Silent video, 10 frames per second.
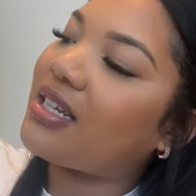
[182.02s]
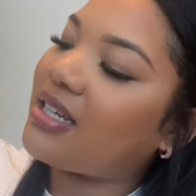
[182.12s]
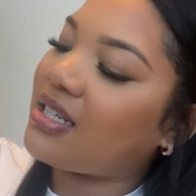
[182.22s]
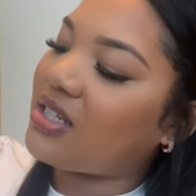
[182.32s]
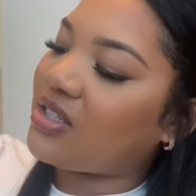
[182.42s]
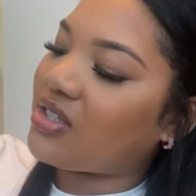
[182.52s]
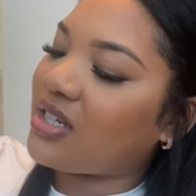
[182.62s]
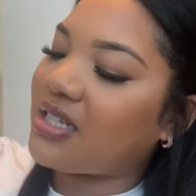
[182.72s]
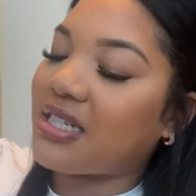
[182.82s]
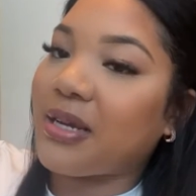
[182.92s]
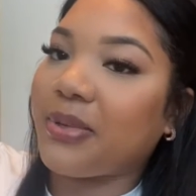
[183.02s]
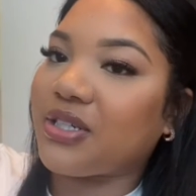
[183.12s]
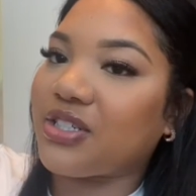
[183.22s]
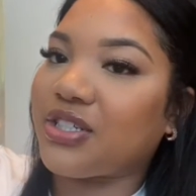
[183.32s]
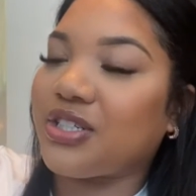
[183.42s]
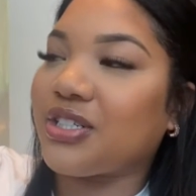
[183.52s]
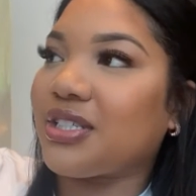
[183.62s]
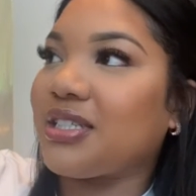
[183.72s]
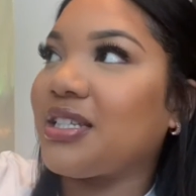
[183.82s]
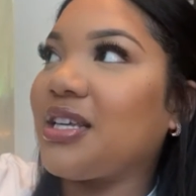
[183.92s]
and tried to take pictures,
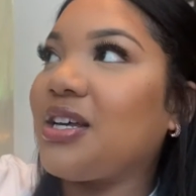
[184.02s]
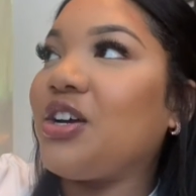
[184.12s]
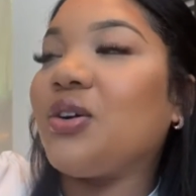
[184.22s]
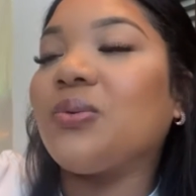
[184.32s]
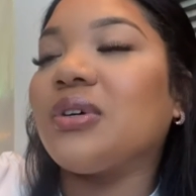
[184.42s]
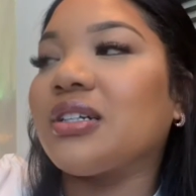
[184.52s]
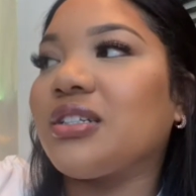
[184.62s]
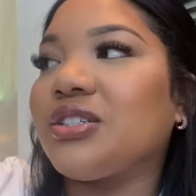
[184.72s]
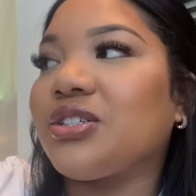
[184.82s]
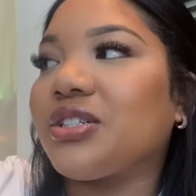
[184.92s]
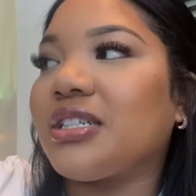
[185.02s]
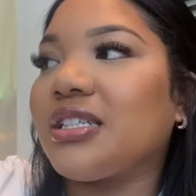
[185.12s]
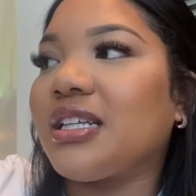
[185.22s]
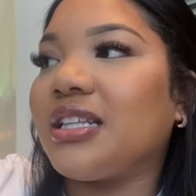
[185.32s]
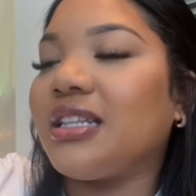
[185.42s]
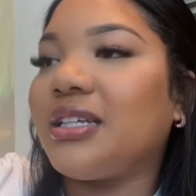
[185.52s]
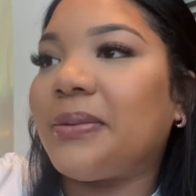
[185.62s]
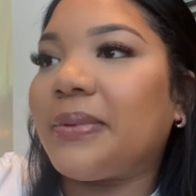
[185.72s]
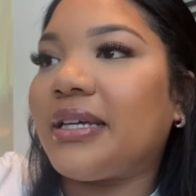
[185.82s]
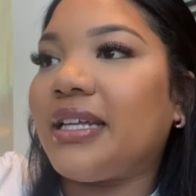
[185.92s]
walked the streets a little
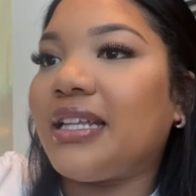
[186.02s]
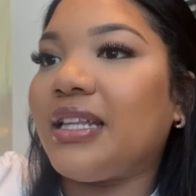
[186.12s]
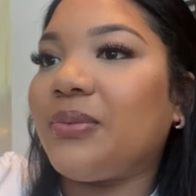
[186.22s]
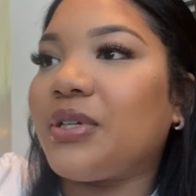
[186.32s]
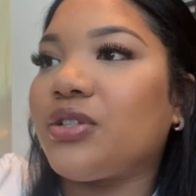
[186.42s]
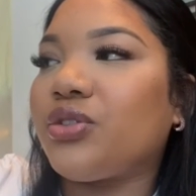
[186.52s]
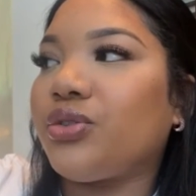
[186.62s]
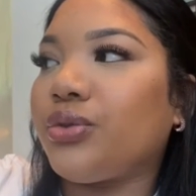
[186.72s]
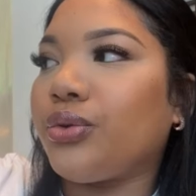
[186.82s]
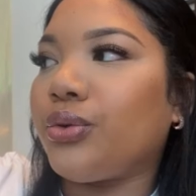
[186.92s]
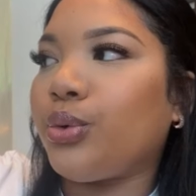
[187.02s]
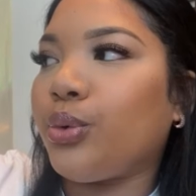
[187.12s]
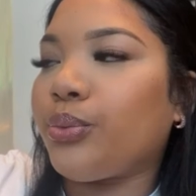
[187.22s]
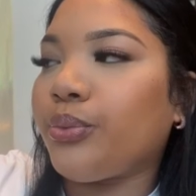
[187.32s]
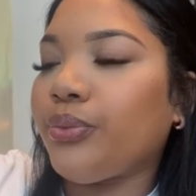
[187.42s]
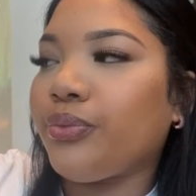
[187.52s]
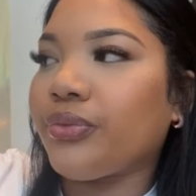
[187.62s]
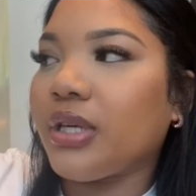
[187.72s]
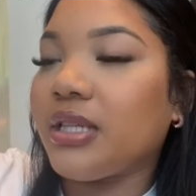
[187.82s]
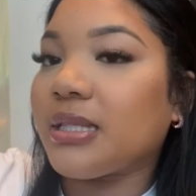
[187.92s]
bit, and then went to
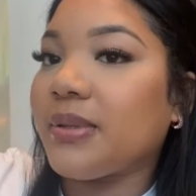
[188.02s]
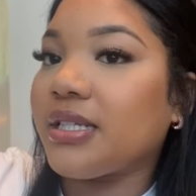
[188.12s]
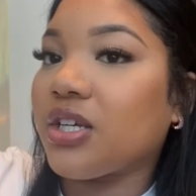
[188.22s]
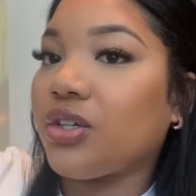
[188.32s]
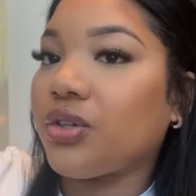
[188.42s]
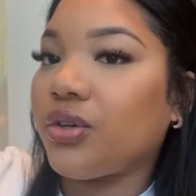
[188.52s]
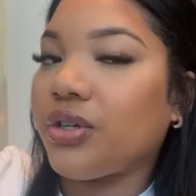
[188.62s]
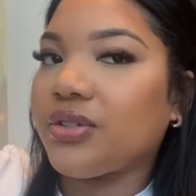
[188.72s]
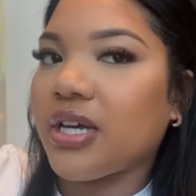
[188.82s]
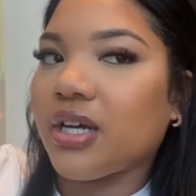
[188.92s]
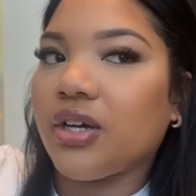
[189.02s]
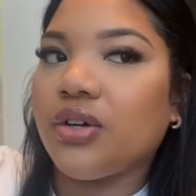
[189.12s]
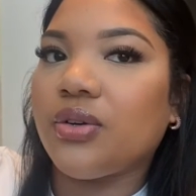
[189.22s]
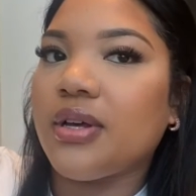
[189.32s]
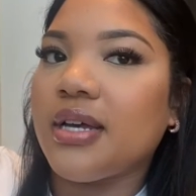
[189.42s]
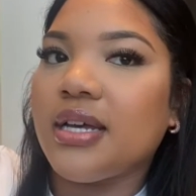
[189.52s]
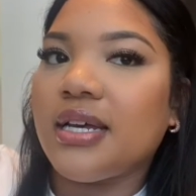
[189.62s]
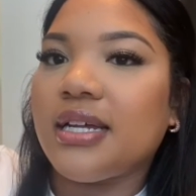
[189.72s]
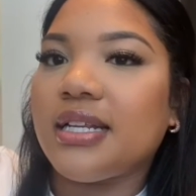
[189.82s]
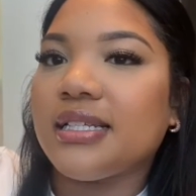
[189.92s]
this place called Koyo Taco.
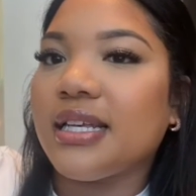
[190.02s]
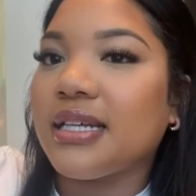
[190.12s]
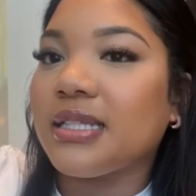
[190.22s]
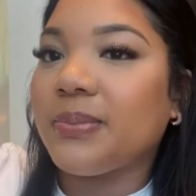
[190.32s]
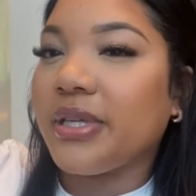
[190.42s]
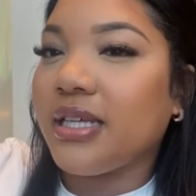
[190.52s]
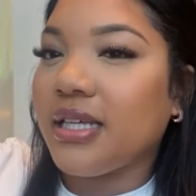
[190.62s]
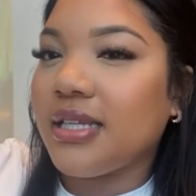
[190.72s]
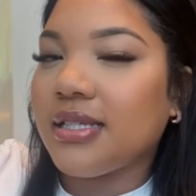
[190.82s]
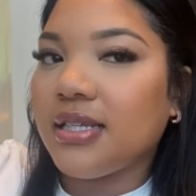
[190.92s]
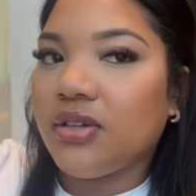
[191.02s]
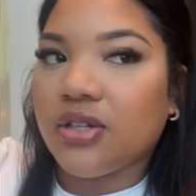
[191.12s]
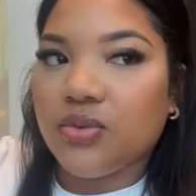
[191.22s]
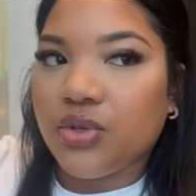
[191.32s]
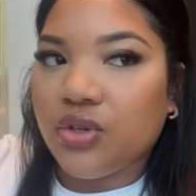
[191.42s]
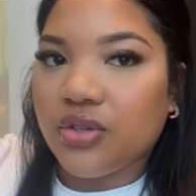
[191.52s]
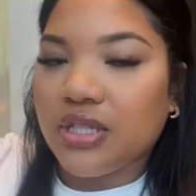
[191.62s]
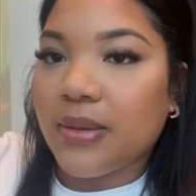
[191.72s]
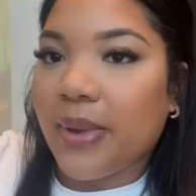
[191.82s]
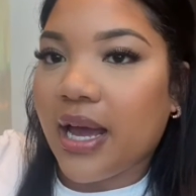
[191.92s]
And it's like a speakeasy because when you go to
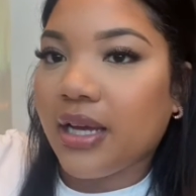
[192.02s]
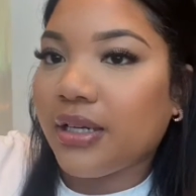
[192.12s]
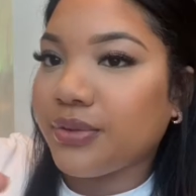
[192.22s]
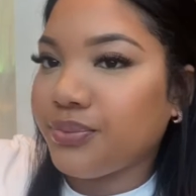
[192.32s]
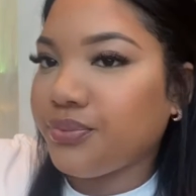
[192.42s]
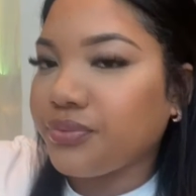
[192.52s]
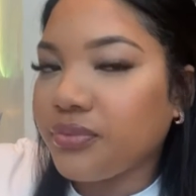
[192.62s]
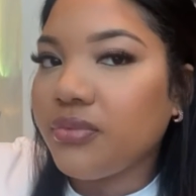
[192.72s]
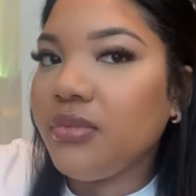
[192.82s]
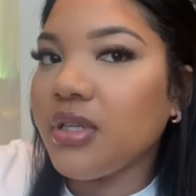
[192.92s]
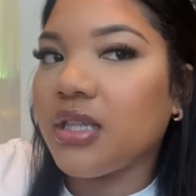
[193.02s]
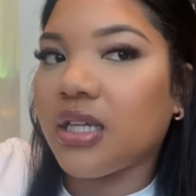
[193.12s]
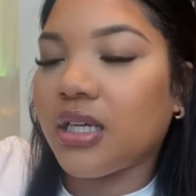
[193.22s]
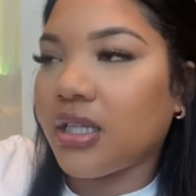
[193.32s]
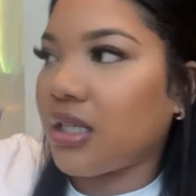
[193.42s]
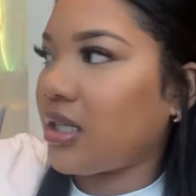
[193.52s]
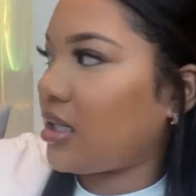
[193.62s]
the back, then